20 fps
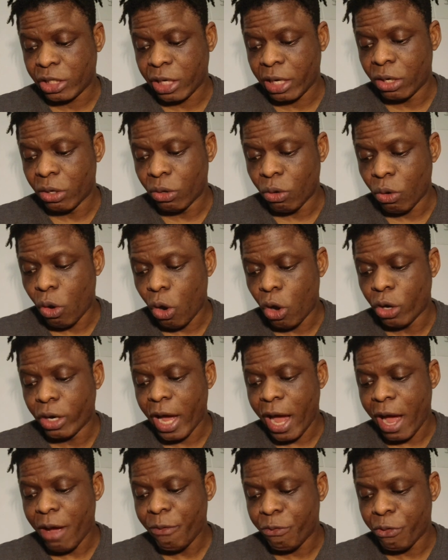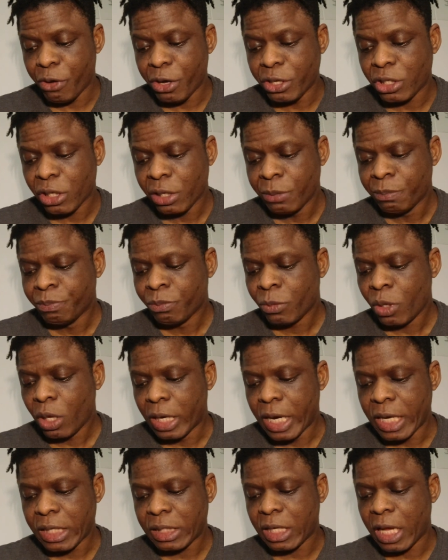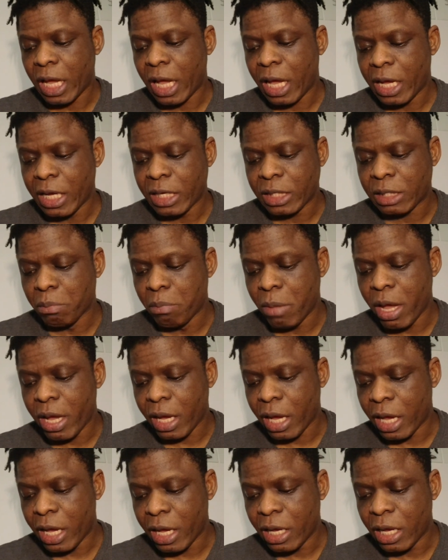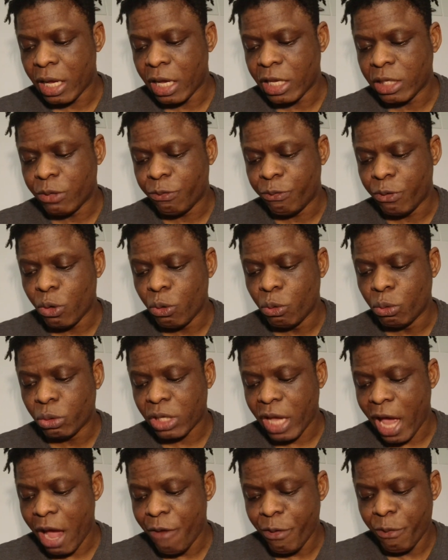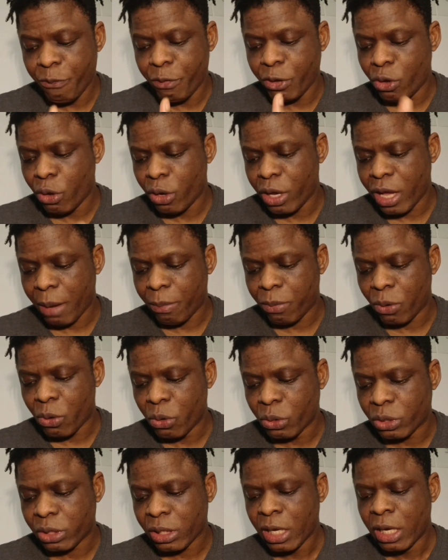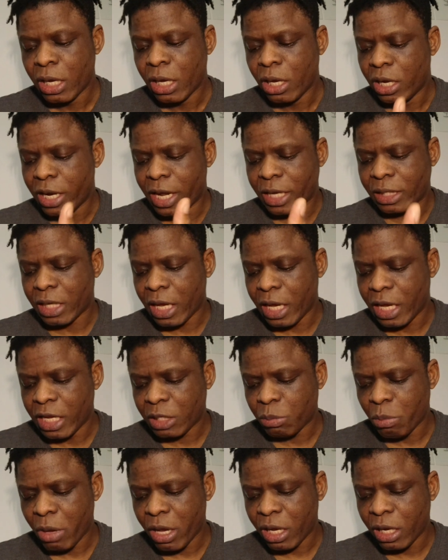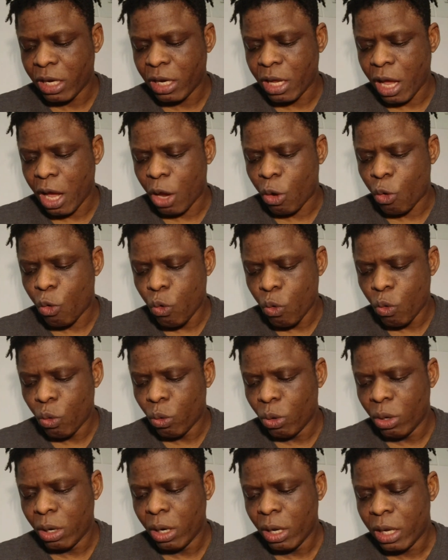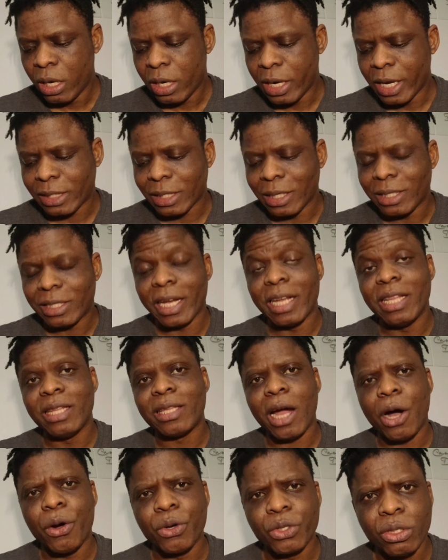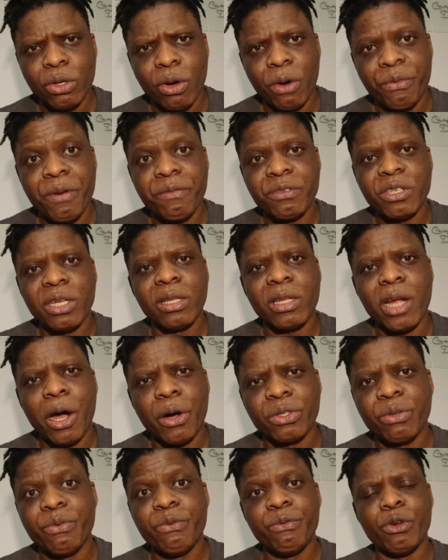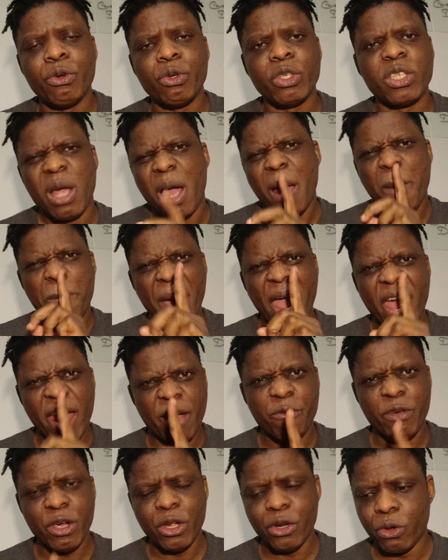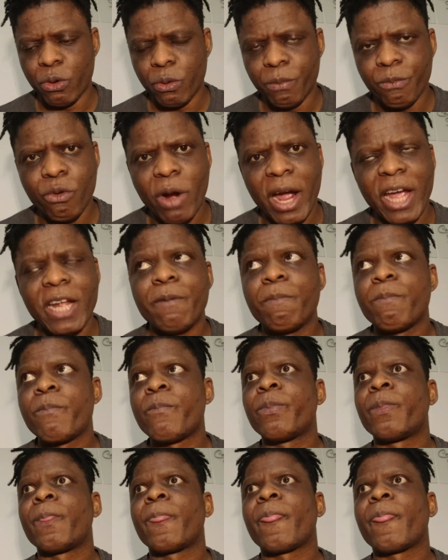channel, on average, let's say his views, every video he uploads, let's say he's making a cool, let's say 10,000 or 15,000 views per video, right?